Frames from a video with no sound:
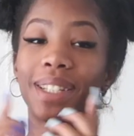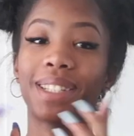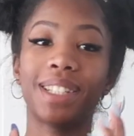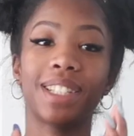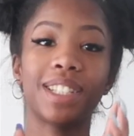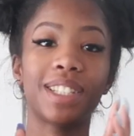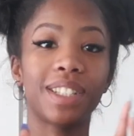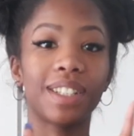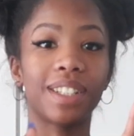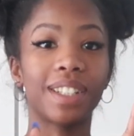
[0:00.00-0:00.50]

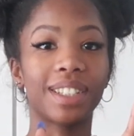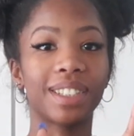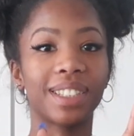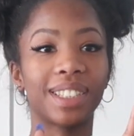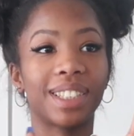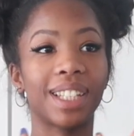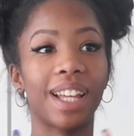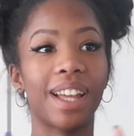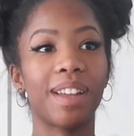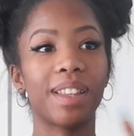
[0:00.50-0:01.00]
sister
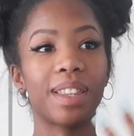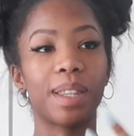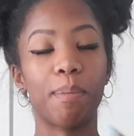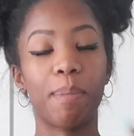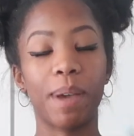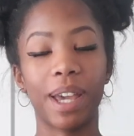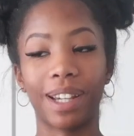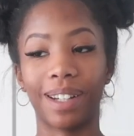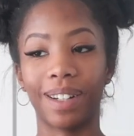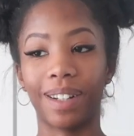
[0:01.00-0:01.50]
is the
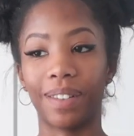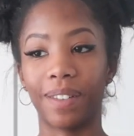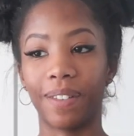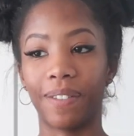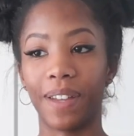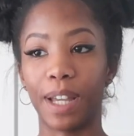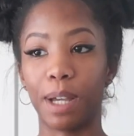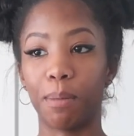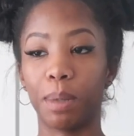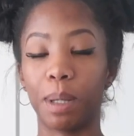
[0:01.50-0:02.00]
baker of the
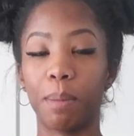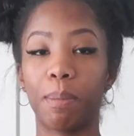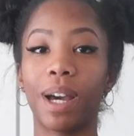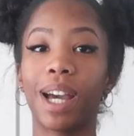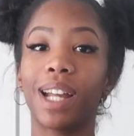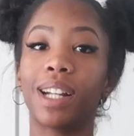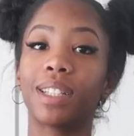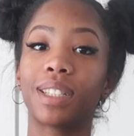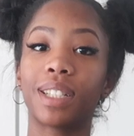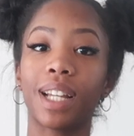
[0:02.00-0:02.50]
family, but
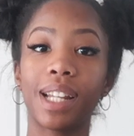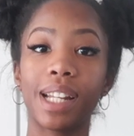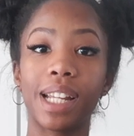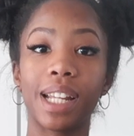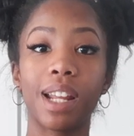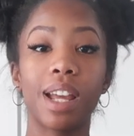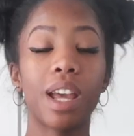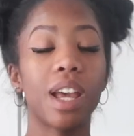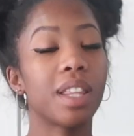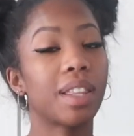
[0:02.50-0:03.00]
I
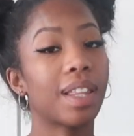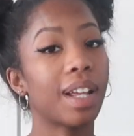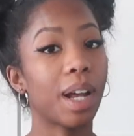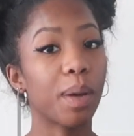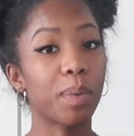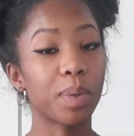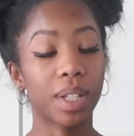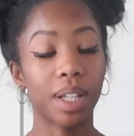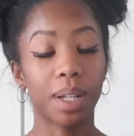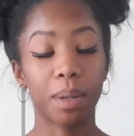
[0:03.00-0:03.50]
decided that I
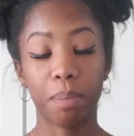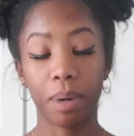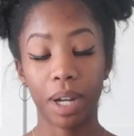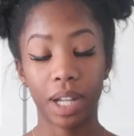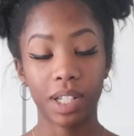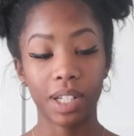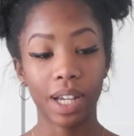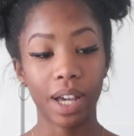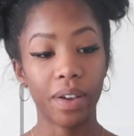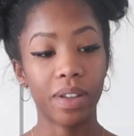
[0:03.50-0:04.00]
was gonna
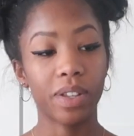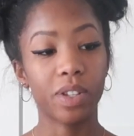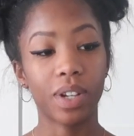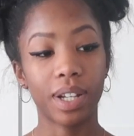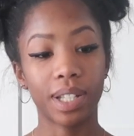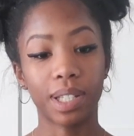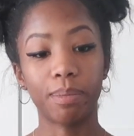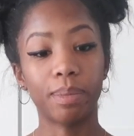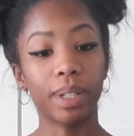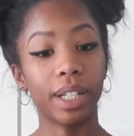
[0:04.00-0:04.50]
branch out and
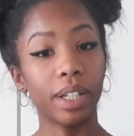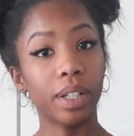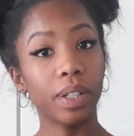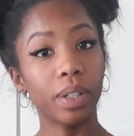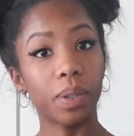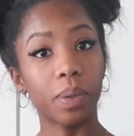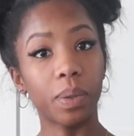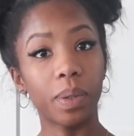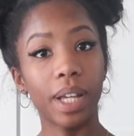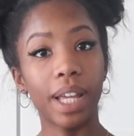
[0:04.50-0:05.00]
try something
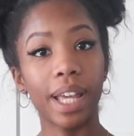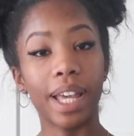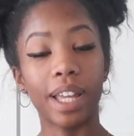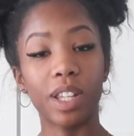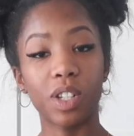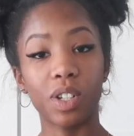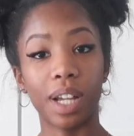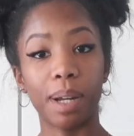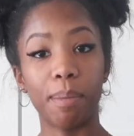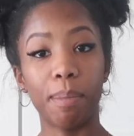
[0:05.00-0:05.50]
new
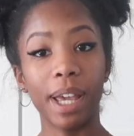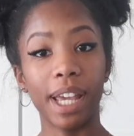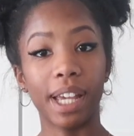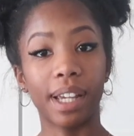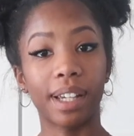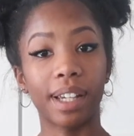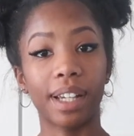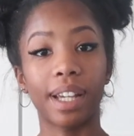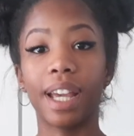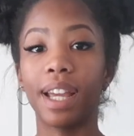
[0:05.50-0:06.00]
and try to
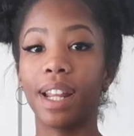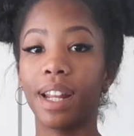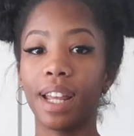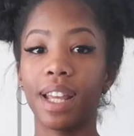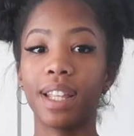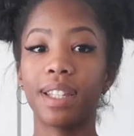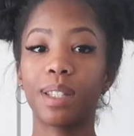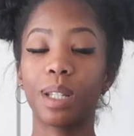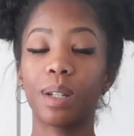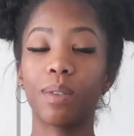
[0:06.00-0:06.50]
bake. And
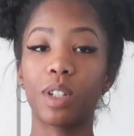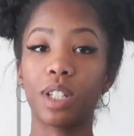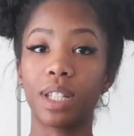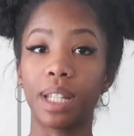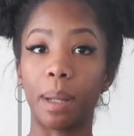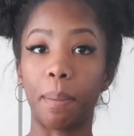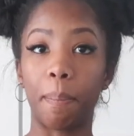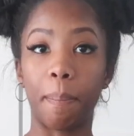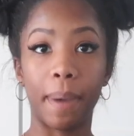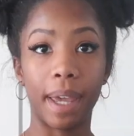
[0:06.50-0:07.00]
instead of just
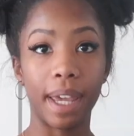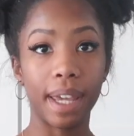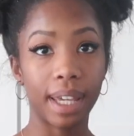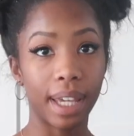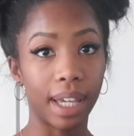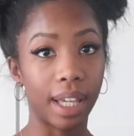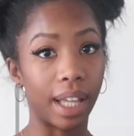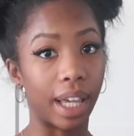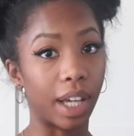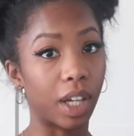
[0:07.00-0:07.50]
like
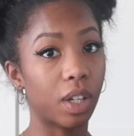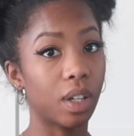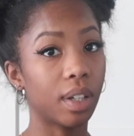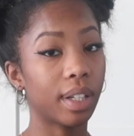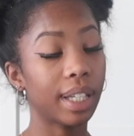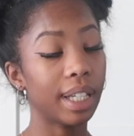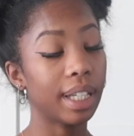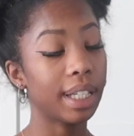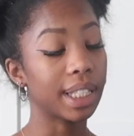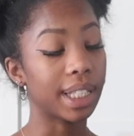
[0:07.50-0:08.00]
baking like
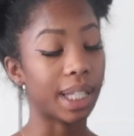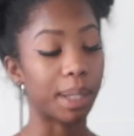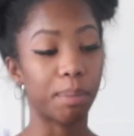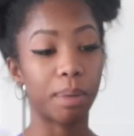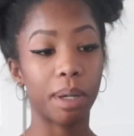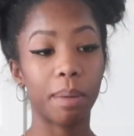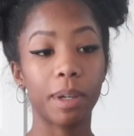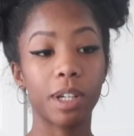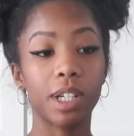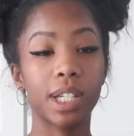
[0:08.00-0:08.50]
cookies, like
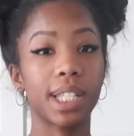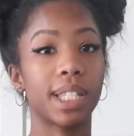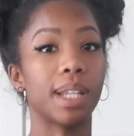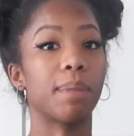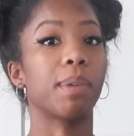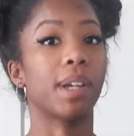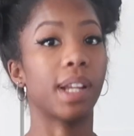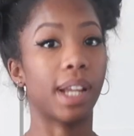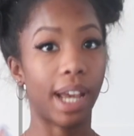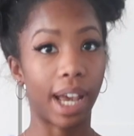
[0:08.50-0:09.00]
pre-made cookies,
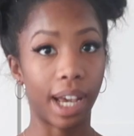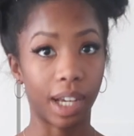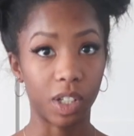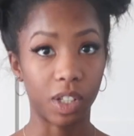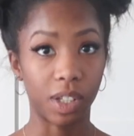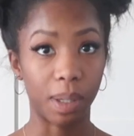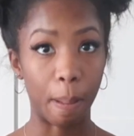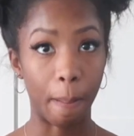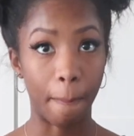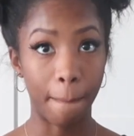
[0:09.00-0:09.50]
I'm gonna
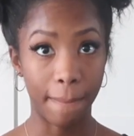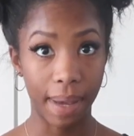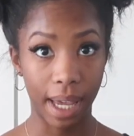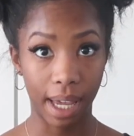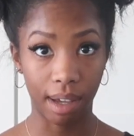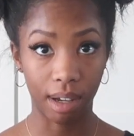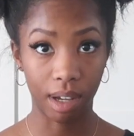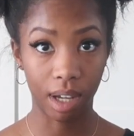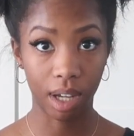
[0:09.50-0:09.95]
actually bake.